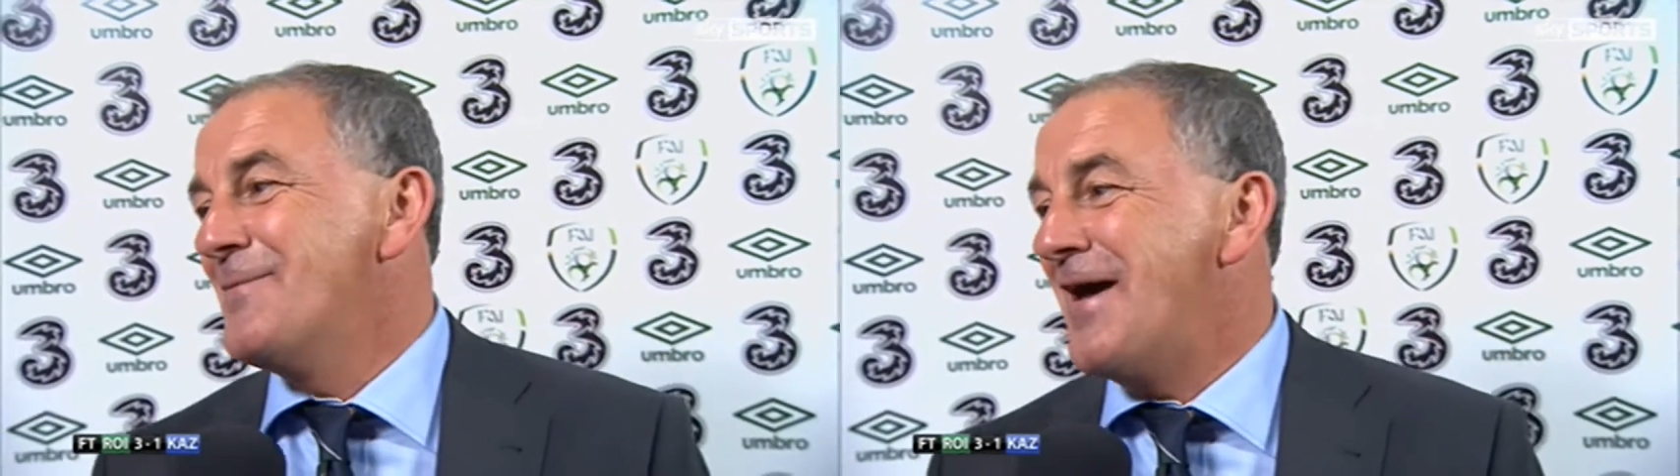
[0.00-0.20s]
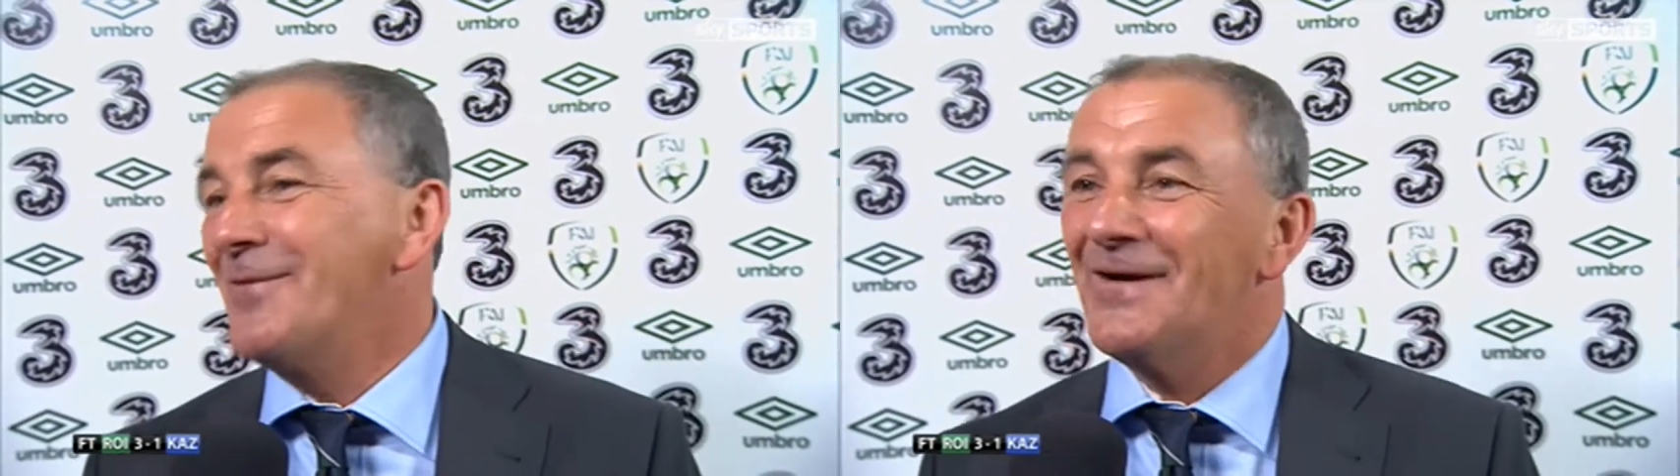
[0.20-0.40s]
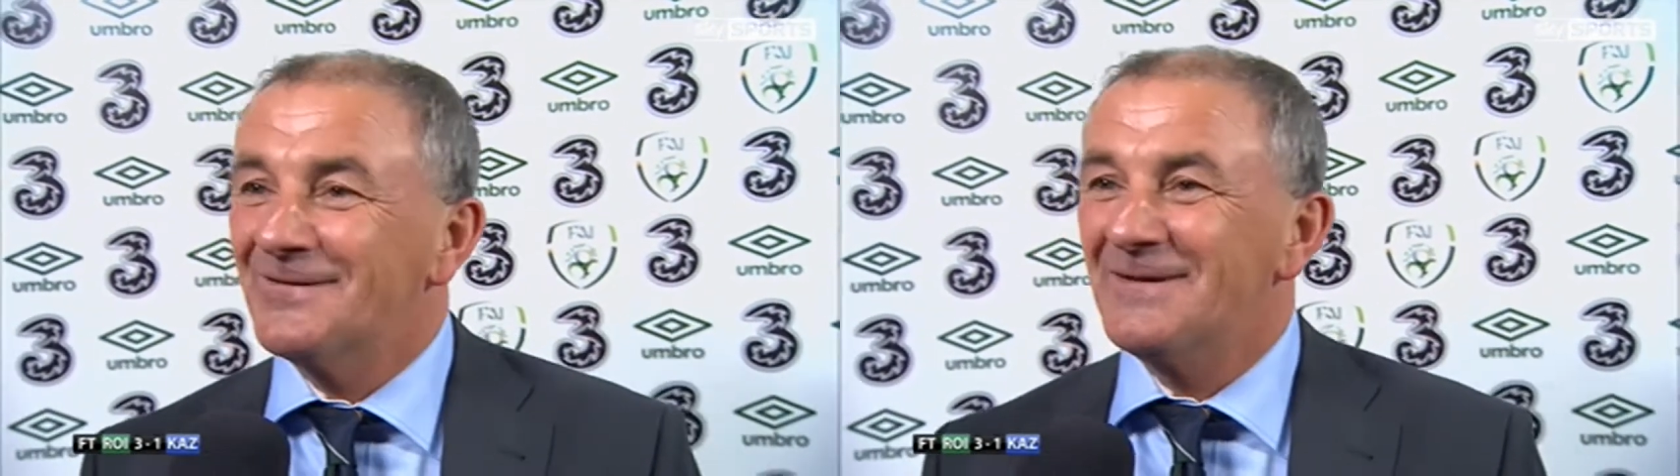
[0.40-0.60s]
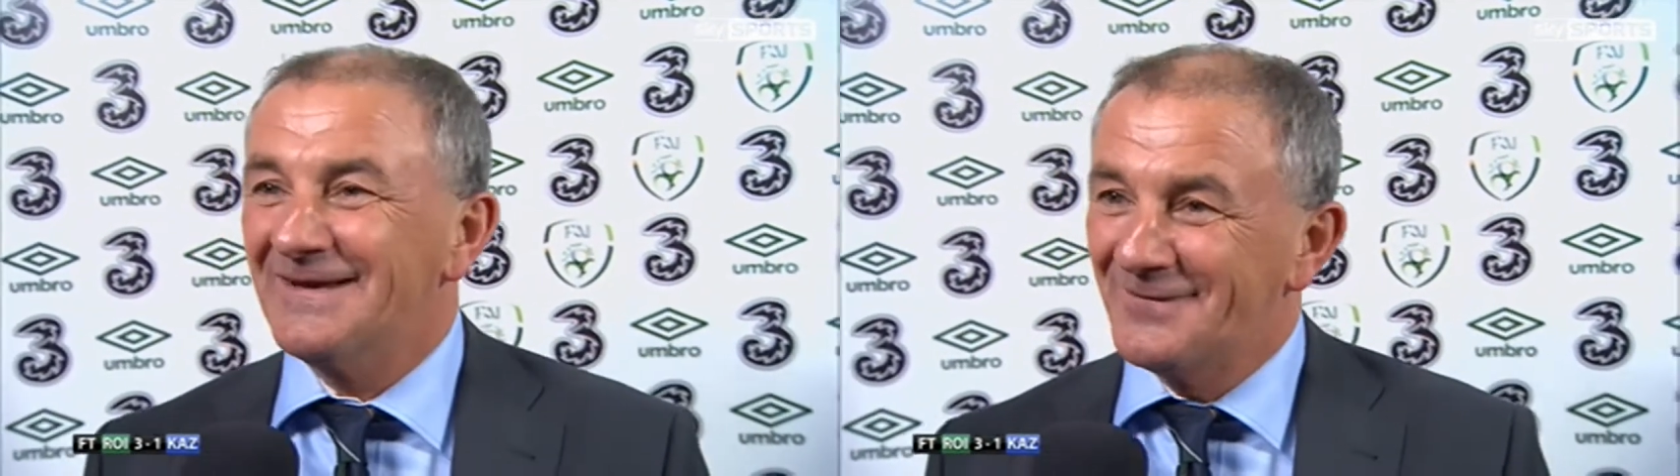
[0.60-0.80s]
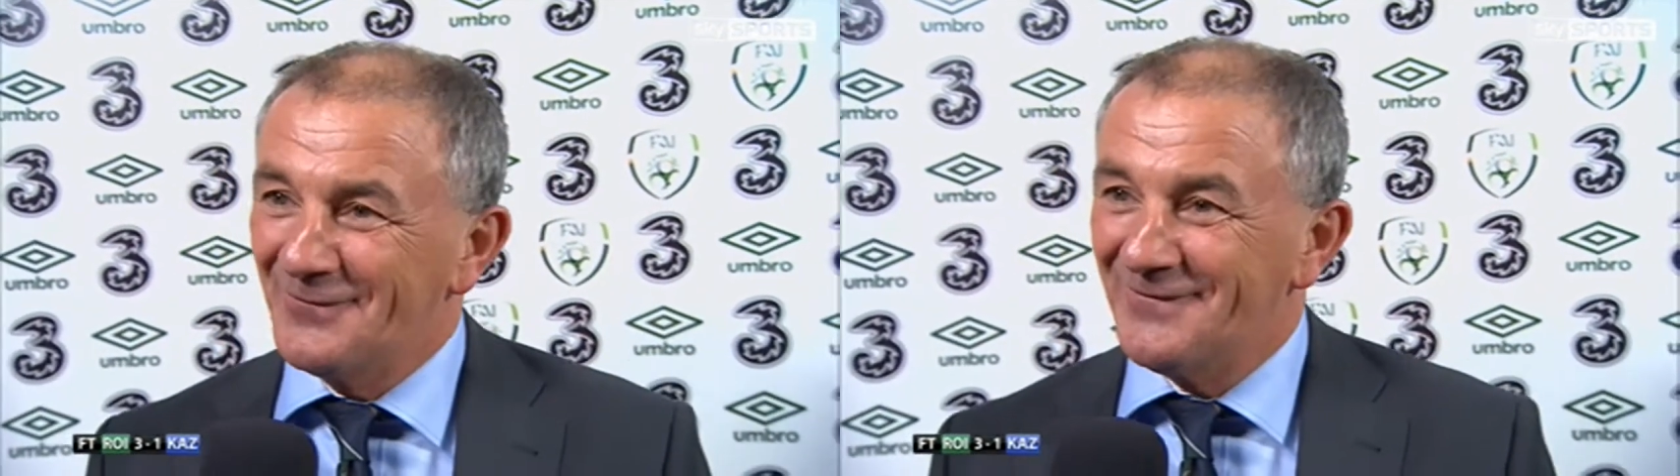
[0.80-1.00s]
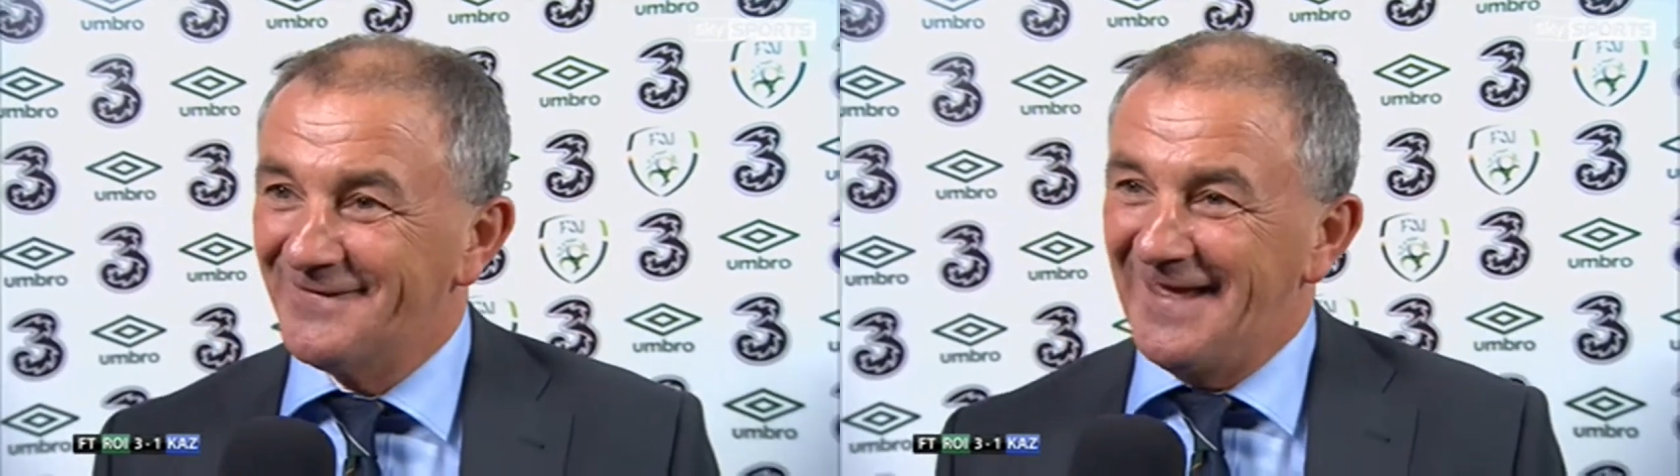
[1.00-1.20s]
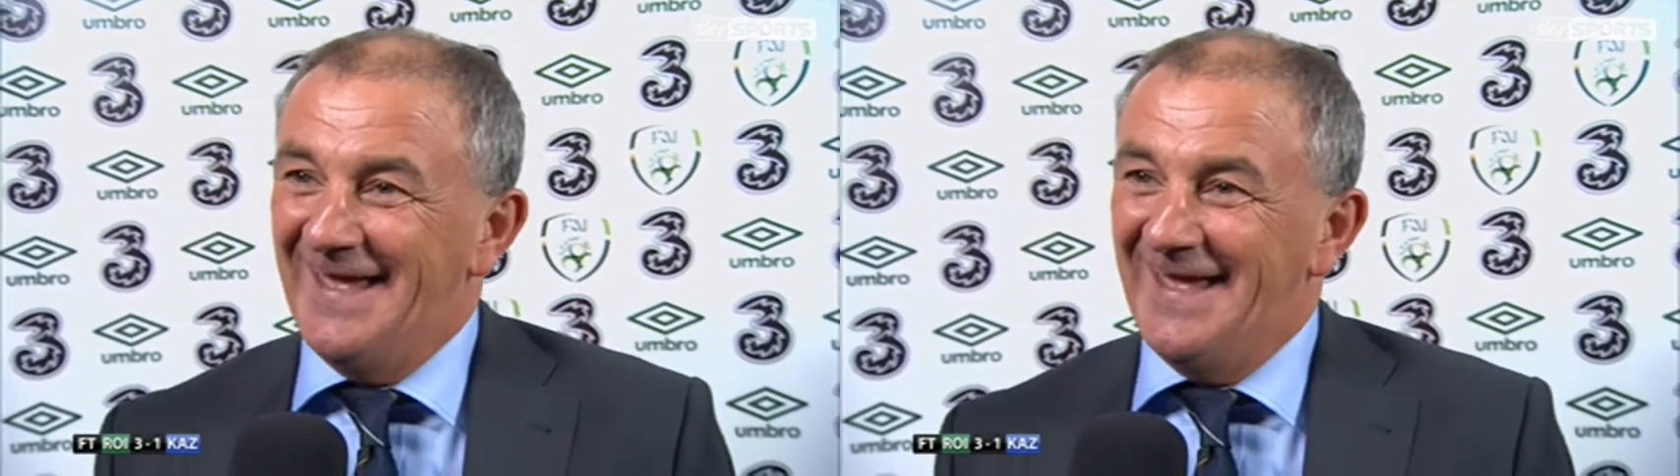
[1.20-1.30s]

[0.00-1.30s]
Proud not to be a dud.